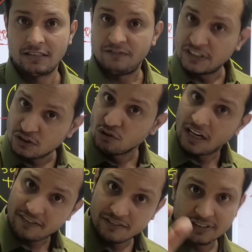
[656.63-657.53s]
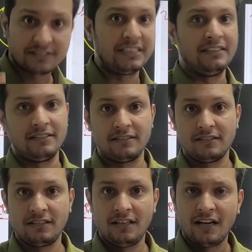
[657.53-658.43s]
which you have ever seen.
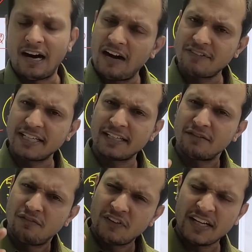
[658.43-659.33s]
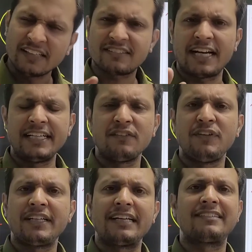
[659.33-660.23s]
I have taken very
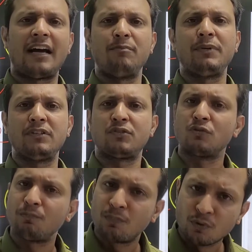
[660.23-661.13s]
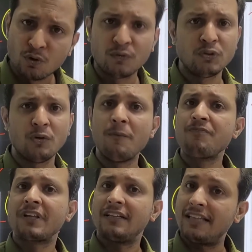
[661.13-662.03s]
scientific examples to prove you
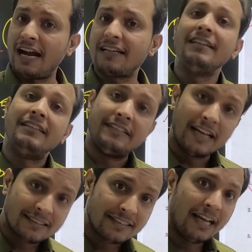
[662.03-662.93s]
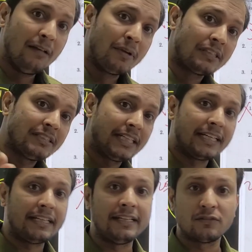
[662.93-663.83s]
that yes, elimination
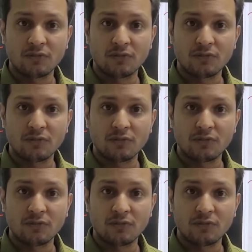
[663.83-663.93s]
techniques